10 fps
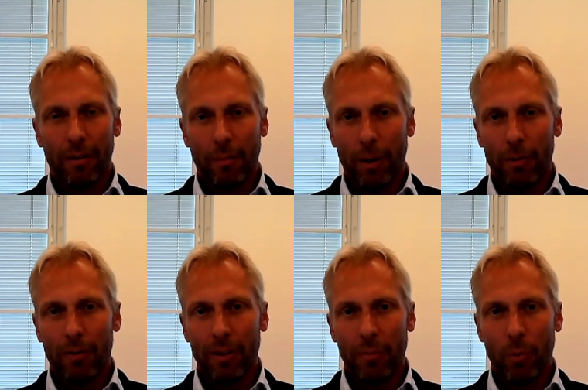about
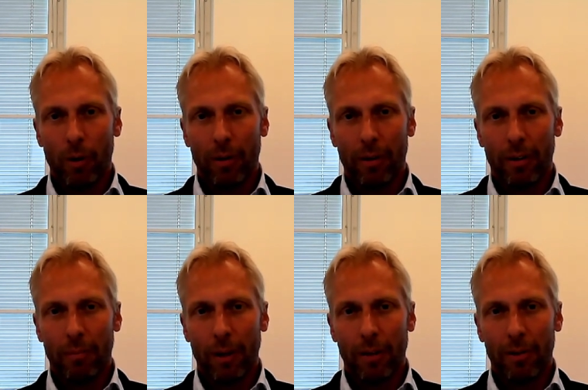teamwork and
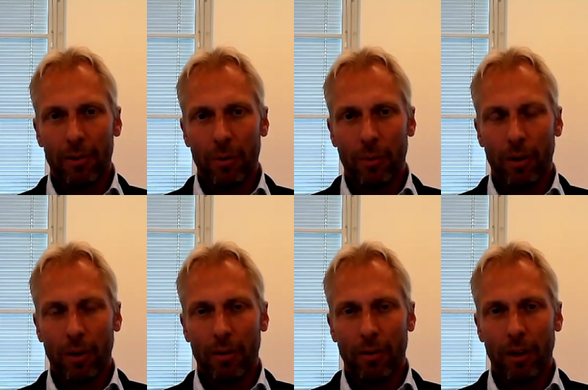making sure
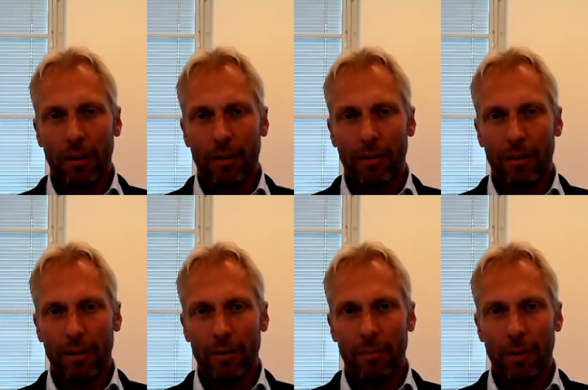that you get the
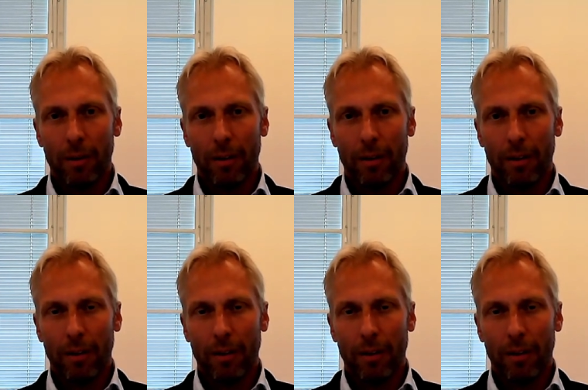team uh,